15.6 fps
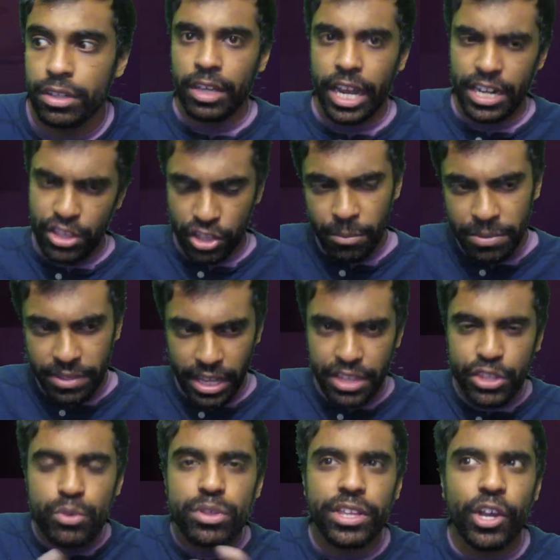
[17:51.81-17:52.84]
And in some
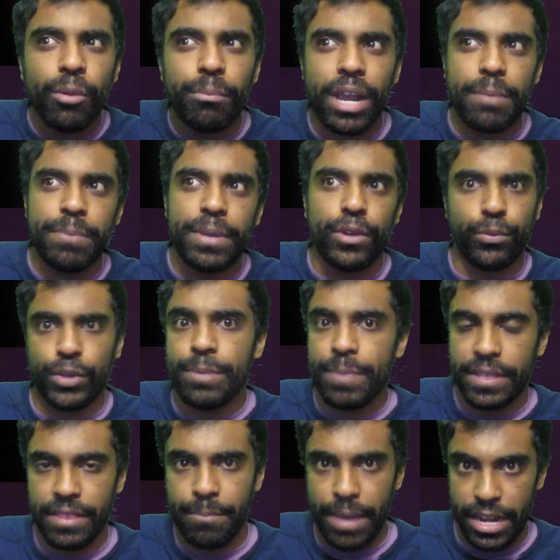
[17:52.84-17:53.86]
sense, you still might be
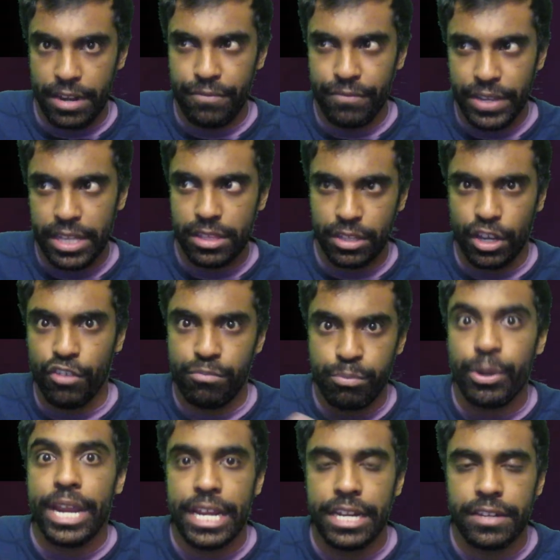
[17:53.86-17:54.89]
reaping the benefits of
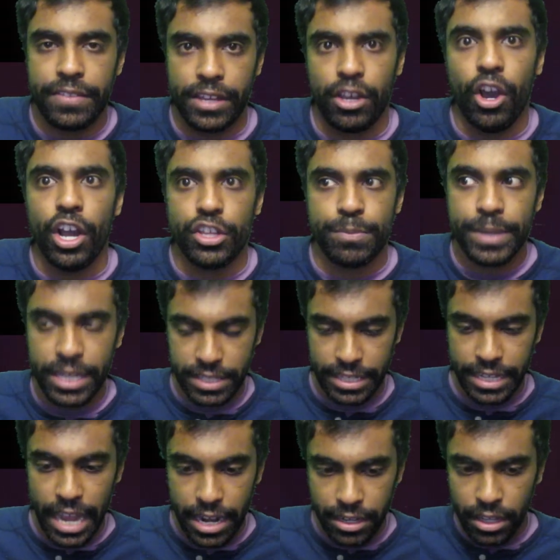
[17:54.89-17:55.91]
praying to the gods, because
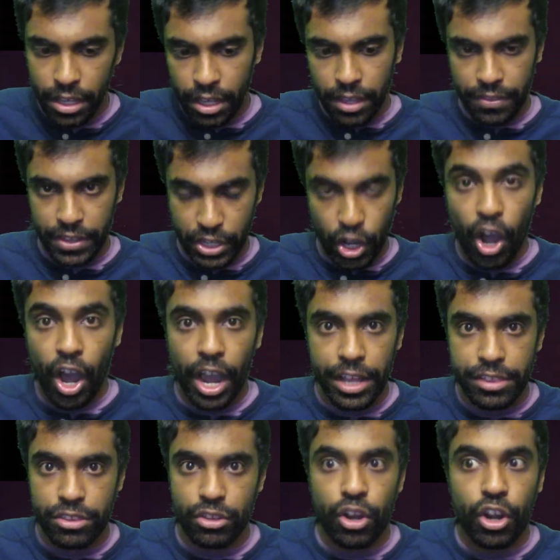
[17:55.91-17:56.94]
again, the
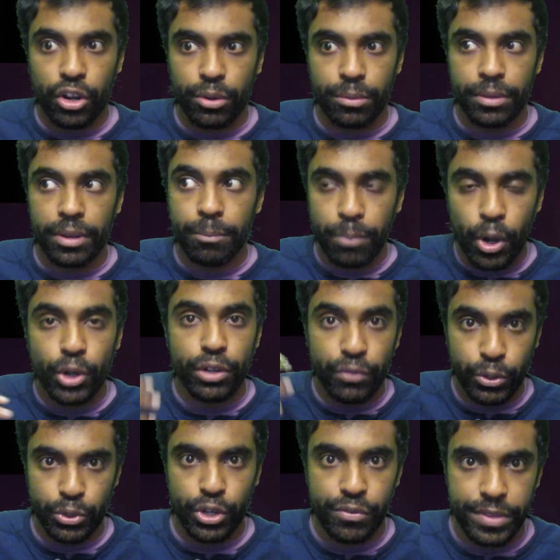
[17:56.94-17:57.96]
gods are part of
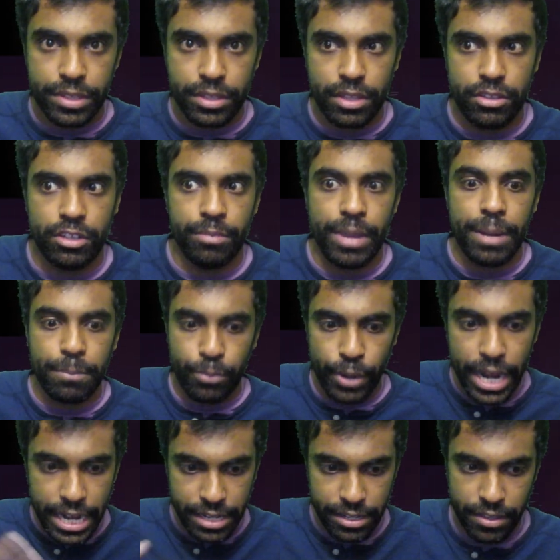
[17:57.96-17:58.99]
your nervous system, and
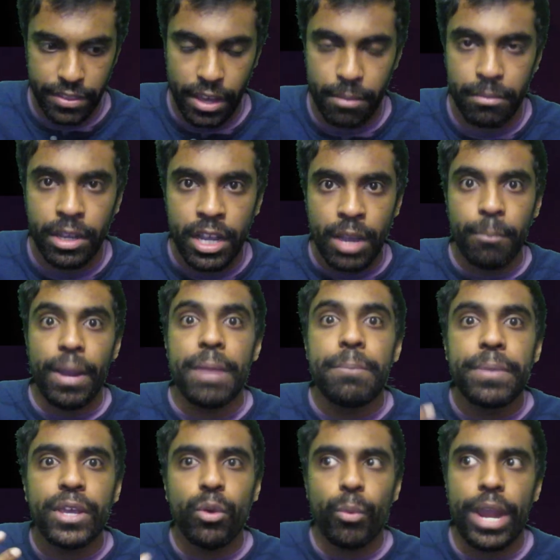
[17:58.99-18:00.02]
praying to them might
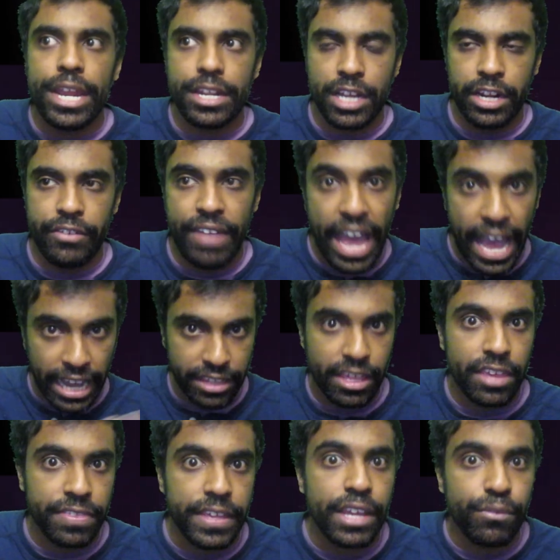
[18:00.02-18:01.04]
be a way to kind of access the